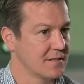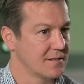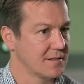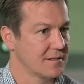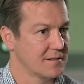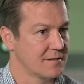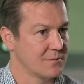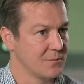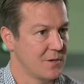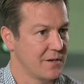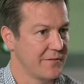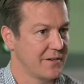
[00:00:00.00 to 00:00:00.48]

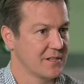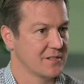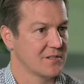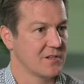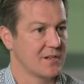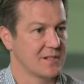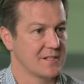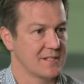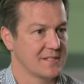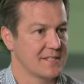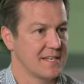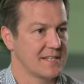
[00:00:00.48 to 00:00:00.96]
of our
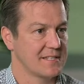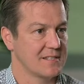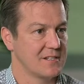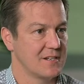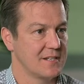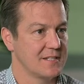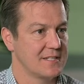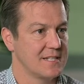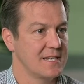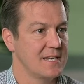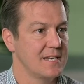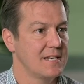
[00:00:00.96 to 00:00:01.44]
scientists has an
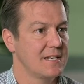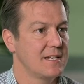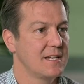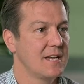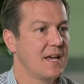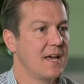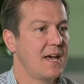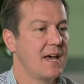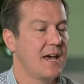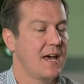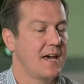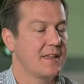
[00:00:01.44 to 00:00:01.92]
idea
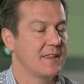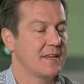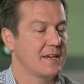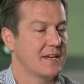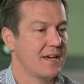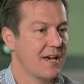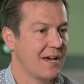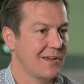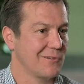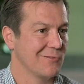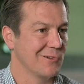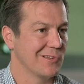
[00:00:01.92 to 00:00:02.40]
and they
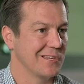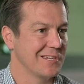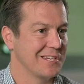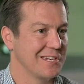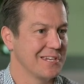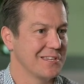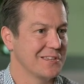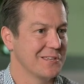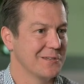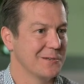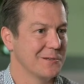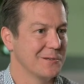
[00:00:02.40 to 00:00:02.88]
can't really
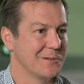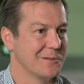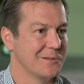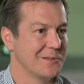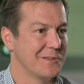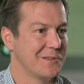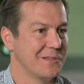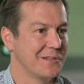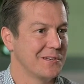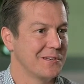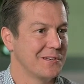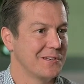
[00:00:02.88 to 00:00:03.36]
get
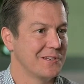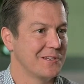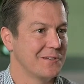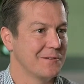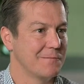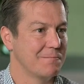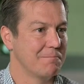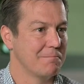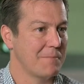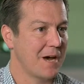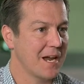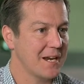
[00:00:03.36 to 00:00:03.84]
the
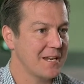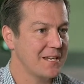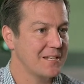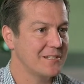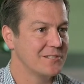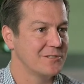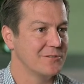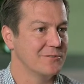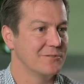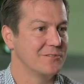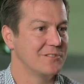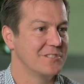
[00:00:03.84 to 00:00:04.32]
money
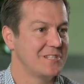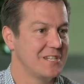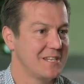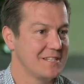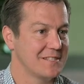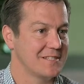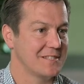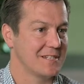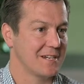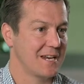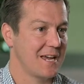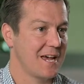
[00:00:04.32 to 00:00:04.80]
to
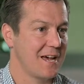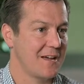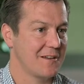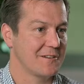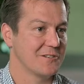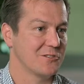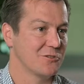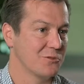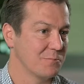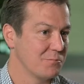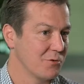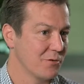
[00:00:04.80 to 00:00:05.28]
test it
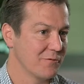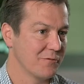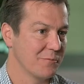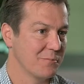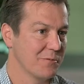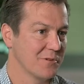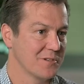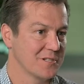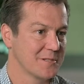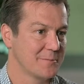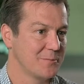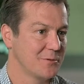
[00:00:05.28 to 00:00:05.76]
out, do a proof of
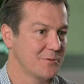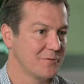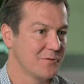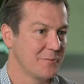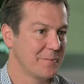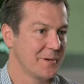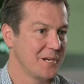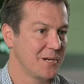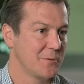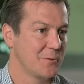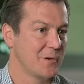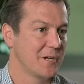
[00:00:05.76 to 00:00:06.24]
principle
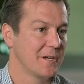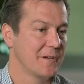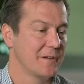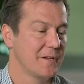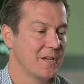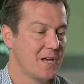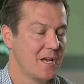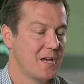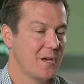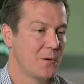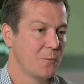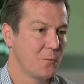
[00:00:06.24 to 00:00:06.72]
from anywhere,
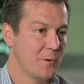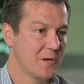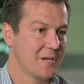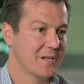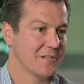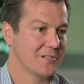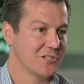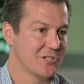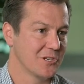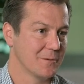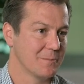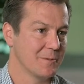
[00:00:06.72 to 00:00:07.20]
we
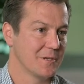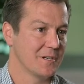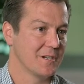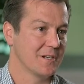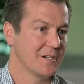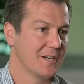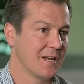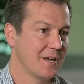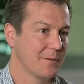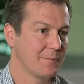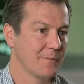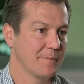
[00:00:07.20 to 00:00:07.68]
can chip in
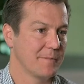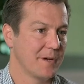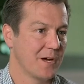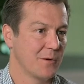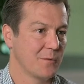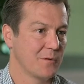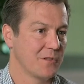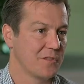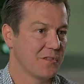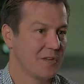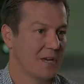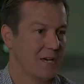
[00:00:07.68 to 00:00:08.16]
and help them out with